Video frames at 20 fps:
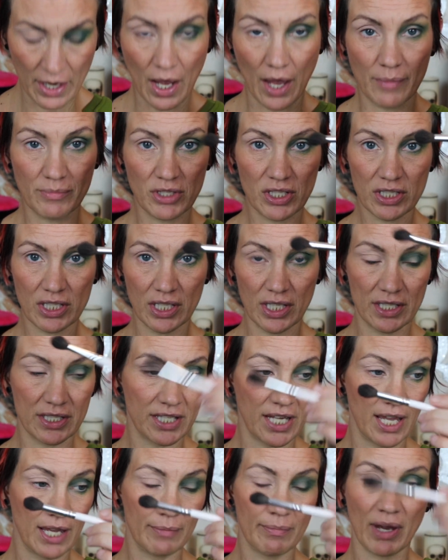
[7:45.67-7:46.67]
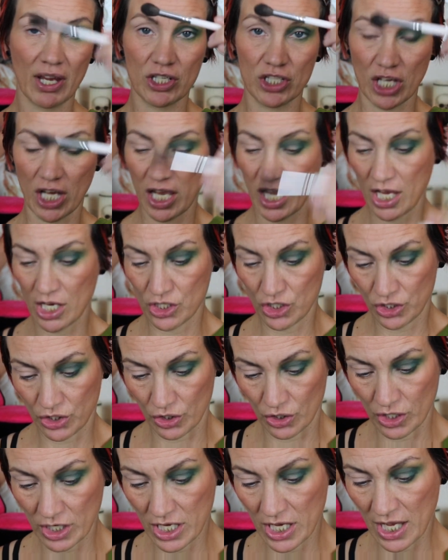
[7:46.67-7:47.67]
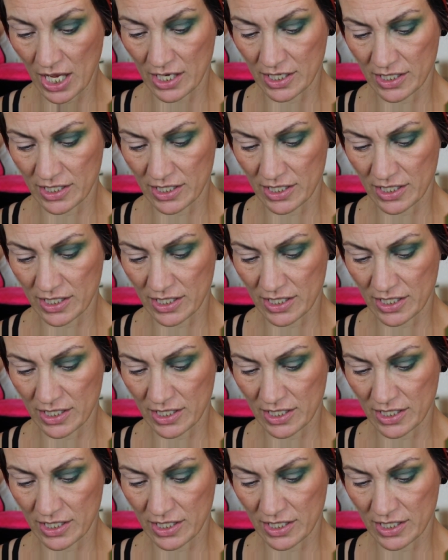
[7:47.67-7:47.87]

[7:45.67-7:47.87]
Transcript: then I'm just going to take my JH30